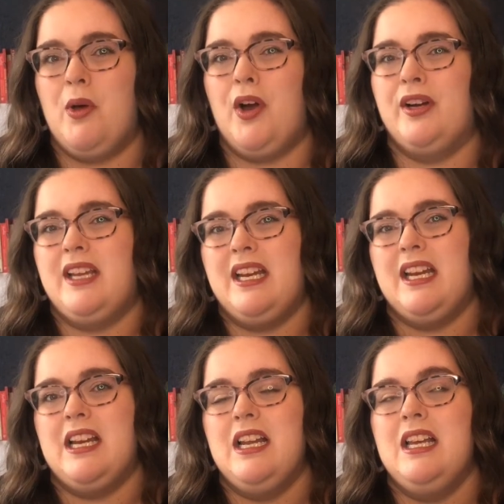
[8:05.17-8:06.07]
aren't
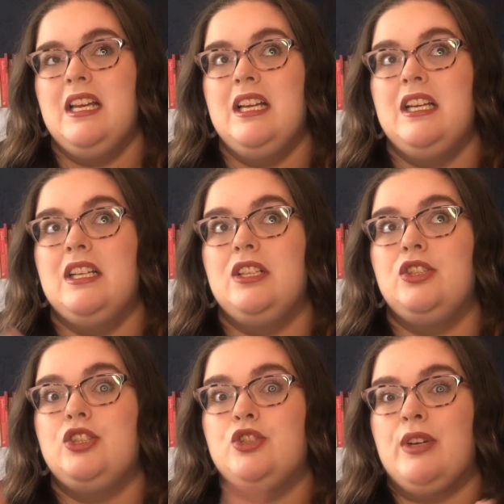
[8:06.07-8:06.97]

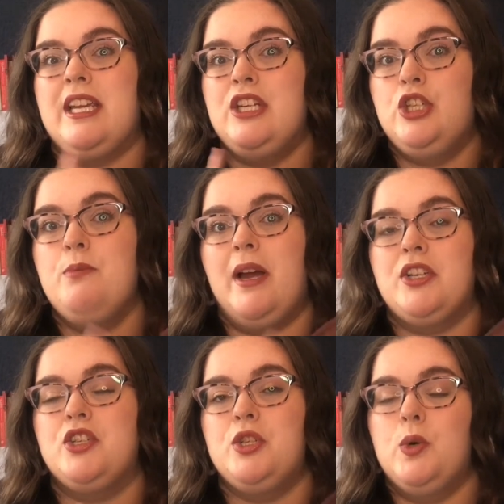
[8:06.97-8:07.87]
drinking too
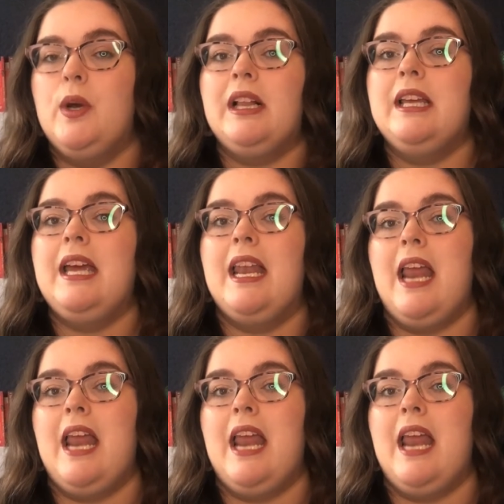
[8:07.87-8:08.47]
much too quickly and